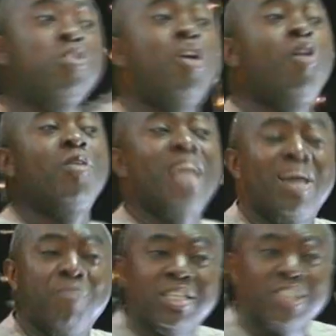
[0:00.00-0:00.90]
there may
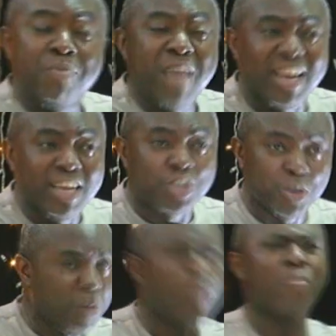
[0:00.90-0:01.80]
still be an issue,
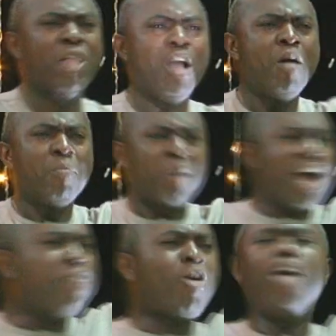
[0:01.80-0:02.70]
but I've
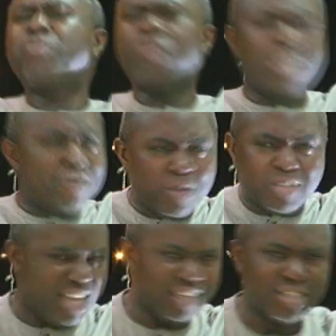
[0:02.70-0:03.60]
to give you
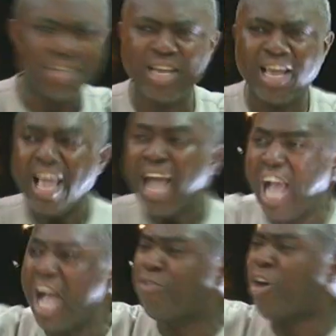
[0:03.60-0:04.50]
thanks. I have
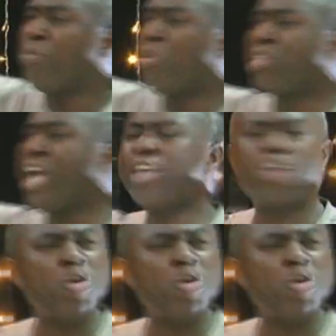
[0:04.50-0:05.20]
come to thank you for